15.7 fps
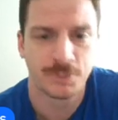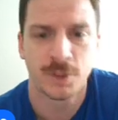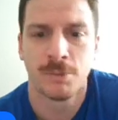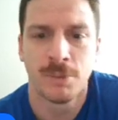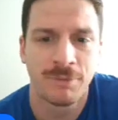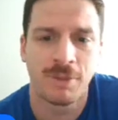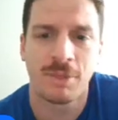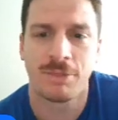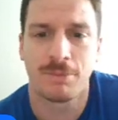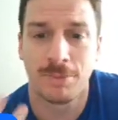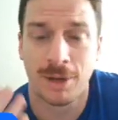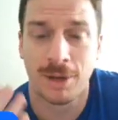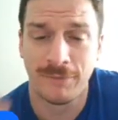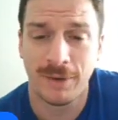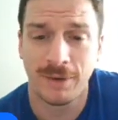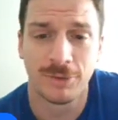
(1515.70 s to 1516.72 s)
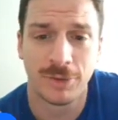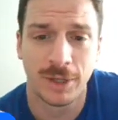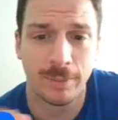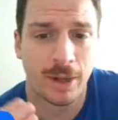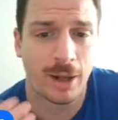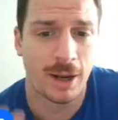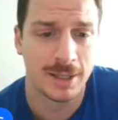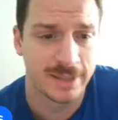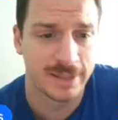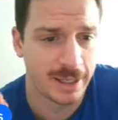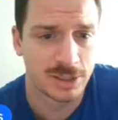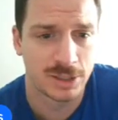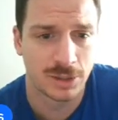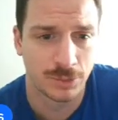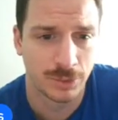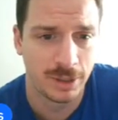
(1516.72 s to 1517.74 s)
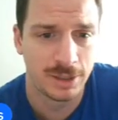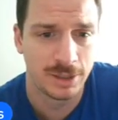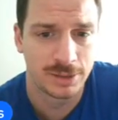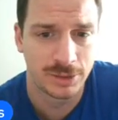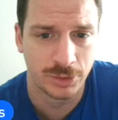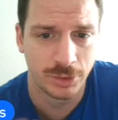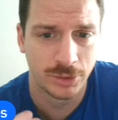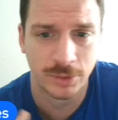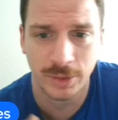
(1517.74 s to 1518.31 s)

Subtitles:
My favorite thing about Isaiah's threes, too,